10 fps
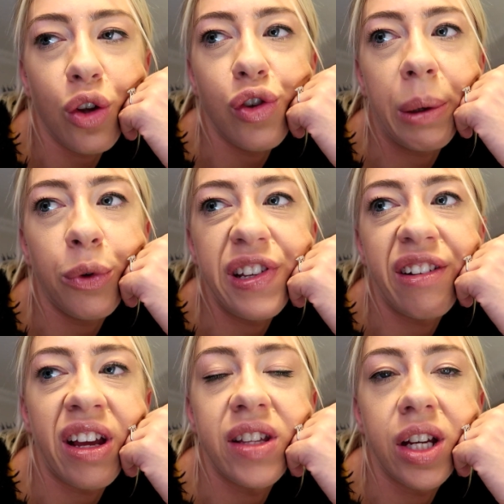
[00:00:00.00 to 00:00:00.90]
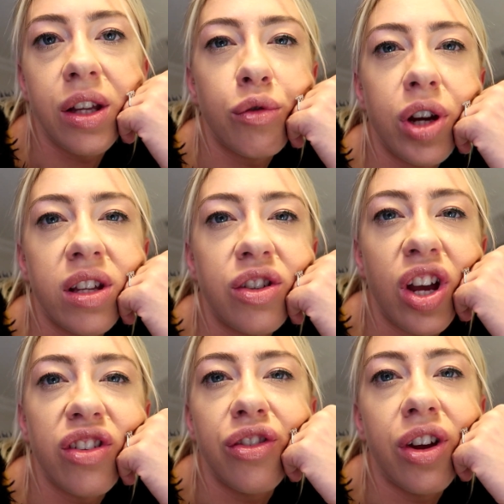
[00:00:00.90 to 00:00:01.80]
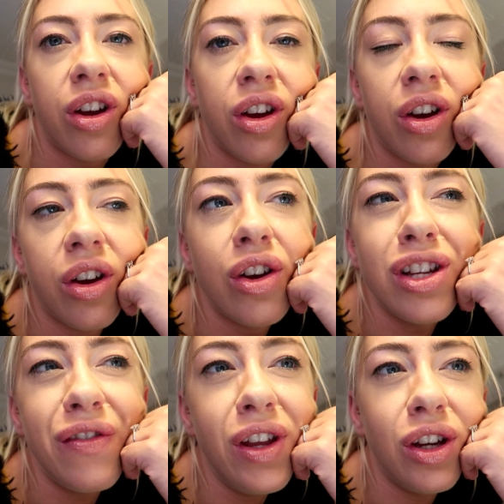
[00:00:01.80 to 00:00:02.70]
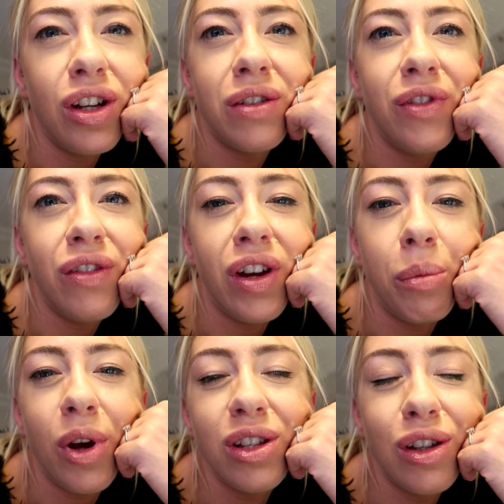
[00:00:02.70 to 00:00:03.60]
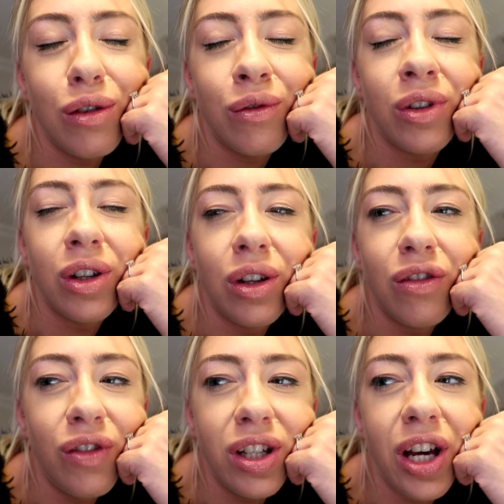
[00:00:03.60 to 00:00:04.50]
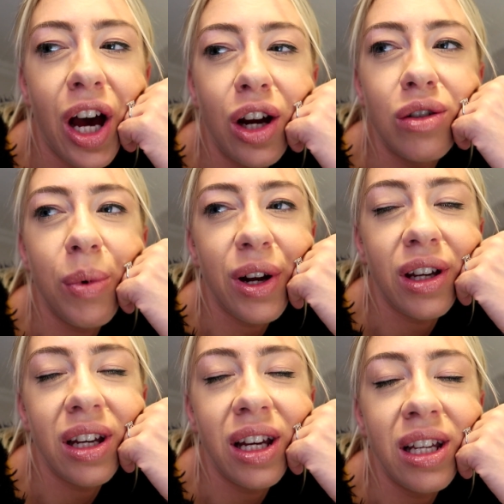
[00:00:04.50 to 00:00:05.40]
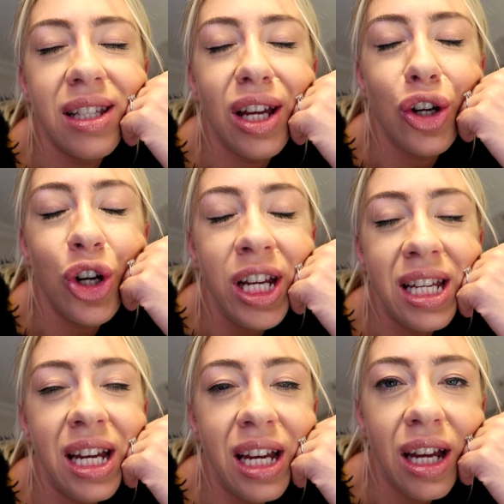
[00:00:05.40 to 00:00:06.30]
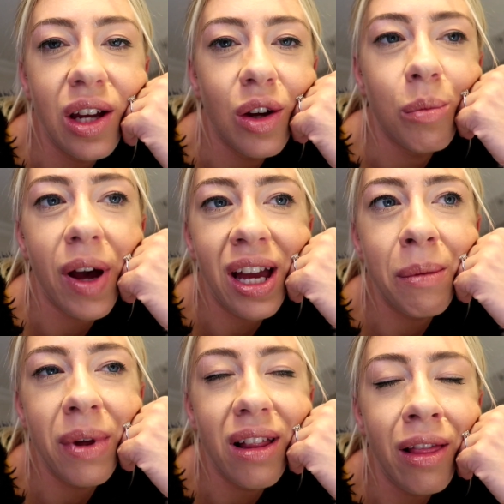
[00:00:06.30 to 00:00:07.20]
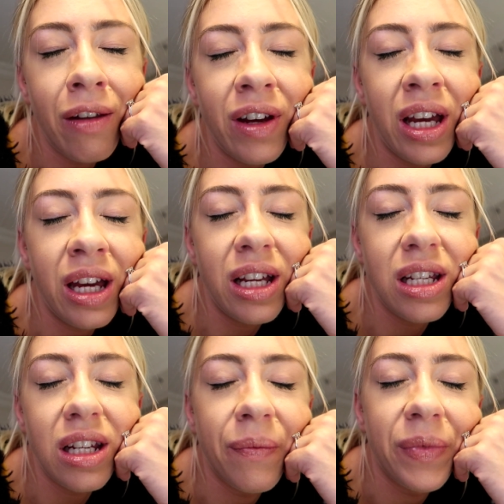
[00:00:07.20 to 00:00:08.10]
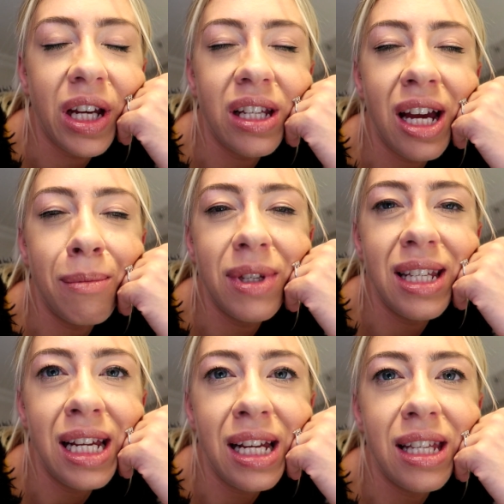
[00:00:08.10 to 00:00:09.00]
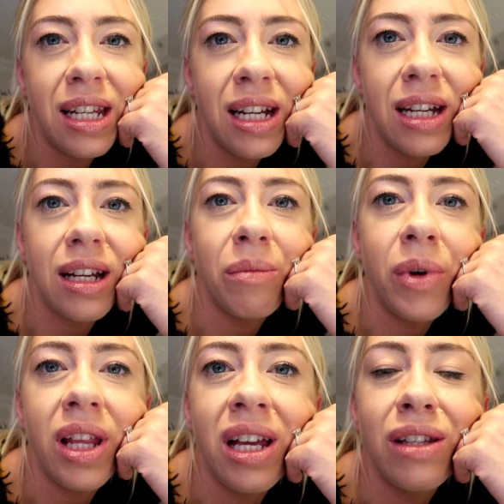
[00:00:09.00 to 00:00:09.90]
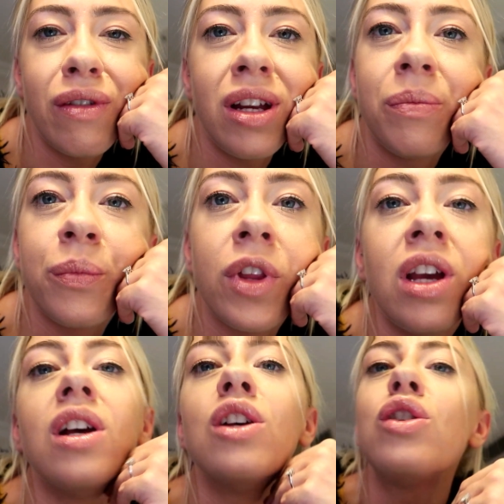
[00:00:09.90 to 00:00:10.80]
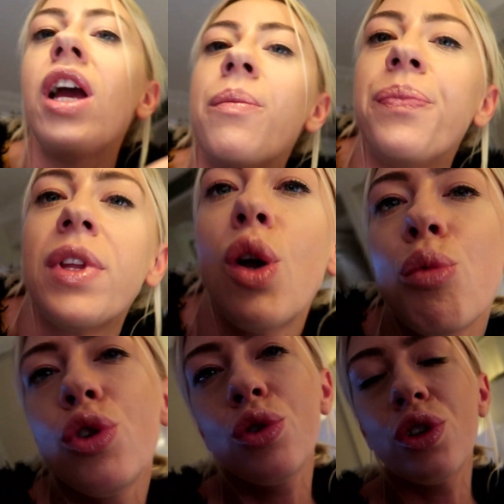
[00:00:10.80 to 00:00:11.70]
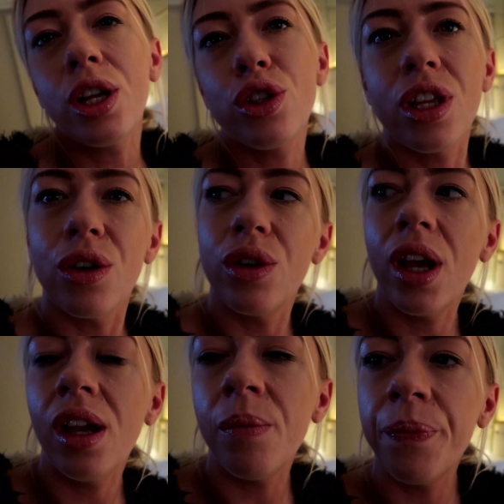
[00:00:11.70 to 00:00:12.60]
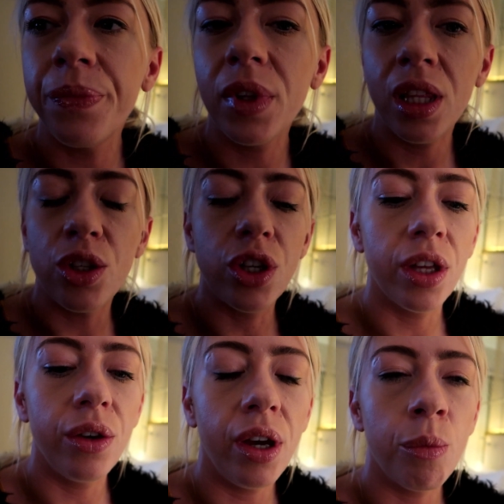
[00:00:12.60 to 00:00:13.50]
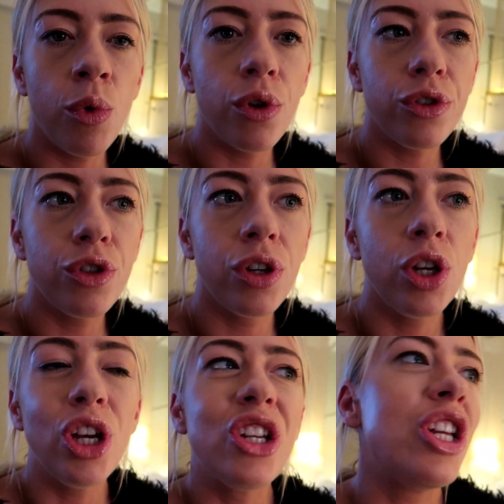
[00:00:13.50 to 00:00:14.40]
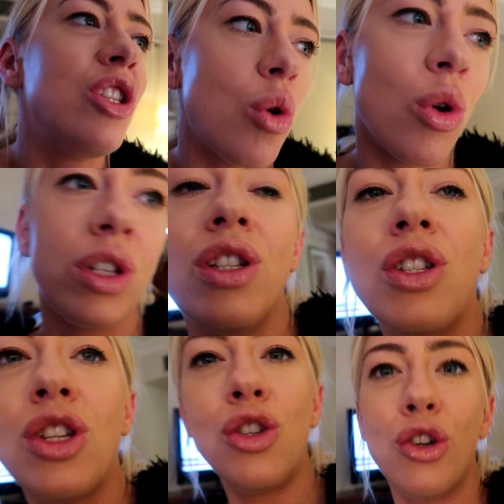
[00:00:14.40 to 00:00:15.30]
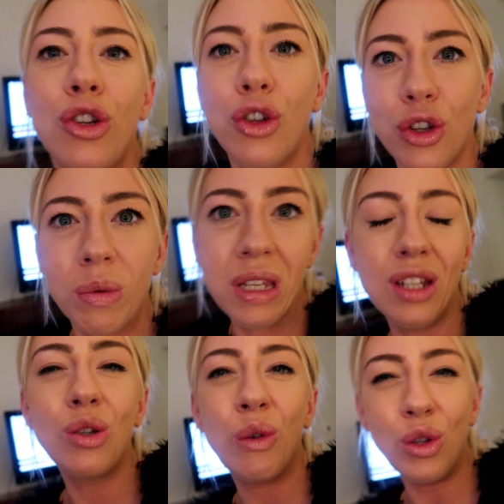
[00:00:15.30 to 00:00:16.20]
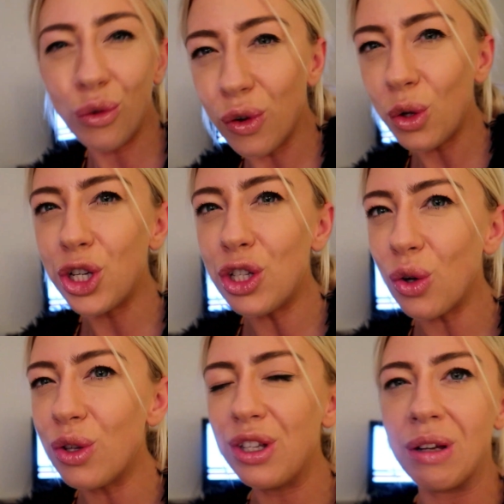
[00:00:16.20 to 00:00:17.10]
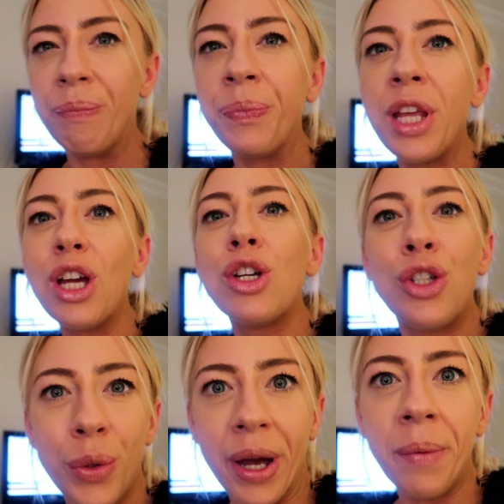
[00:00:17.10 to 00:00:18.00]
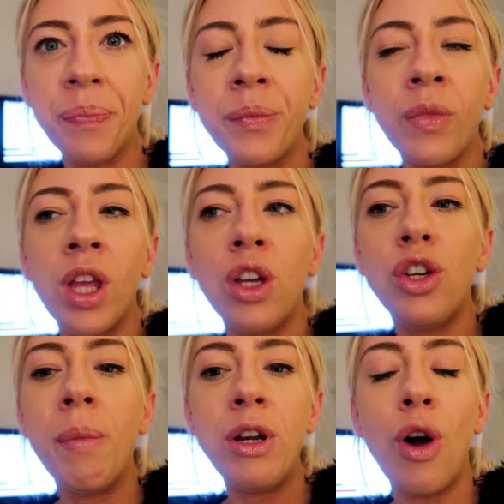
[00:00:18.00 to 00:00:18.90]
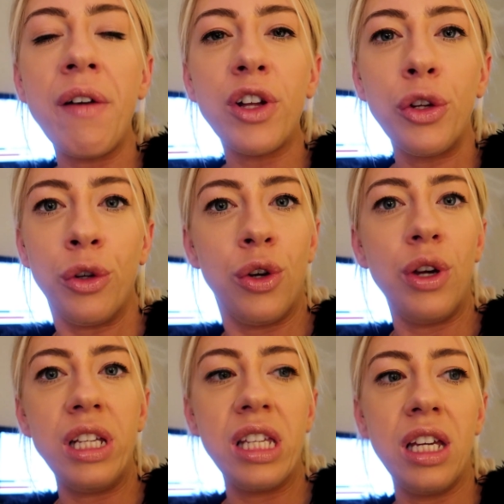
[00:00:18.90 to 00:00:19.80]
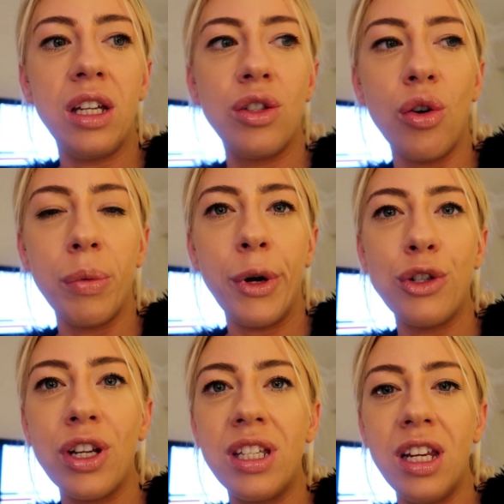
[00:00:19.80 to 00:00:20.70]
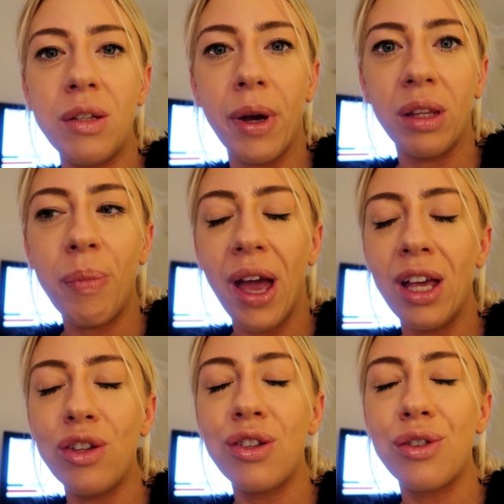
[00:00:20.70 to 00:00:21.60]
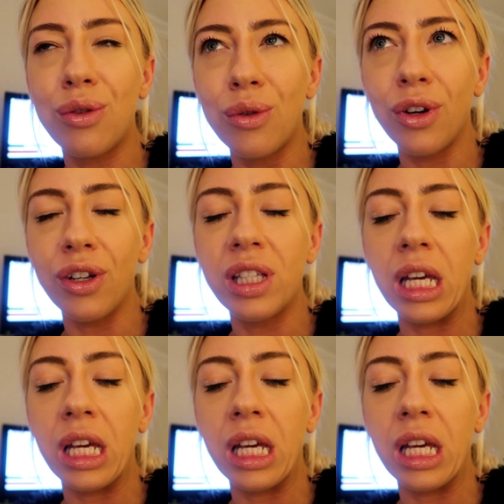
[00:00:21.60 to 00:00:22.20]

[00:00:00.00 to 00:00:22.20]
So I'm up to race because I was racing yesterday. So I'm feeling good, I'm feeling very positive. I'm very tired, work is crazy, but I am loving it because I'm sadistic, but that's fine. So yeah. We're gonna go do that just now, and then chill out and watch Shane Dawson's new YouTube series. So if you don't follow Shane Dawson, do it. You might not have a clue who he's like talking about or doing a series with, but it's so good.